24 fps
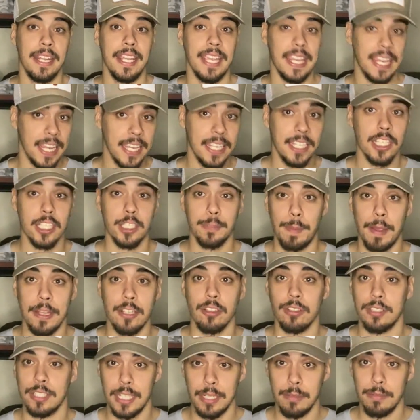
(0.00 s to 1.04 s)
in the special
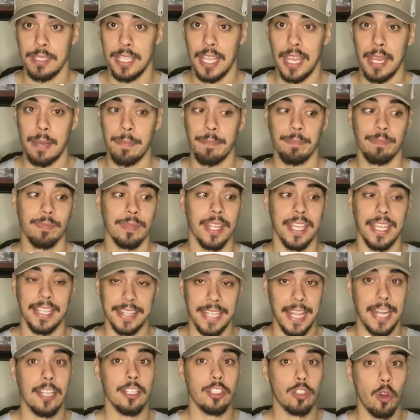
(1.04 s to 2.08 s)
teams game
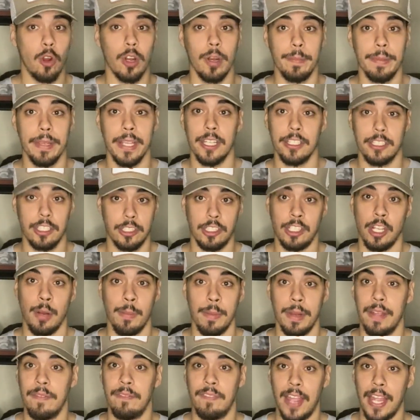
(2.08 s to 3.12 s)
that is going to be a
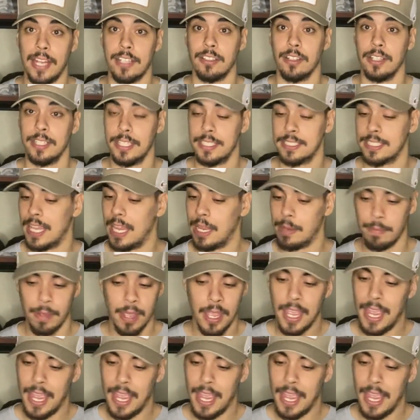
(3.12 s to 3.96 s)
determining factor in this game.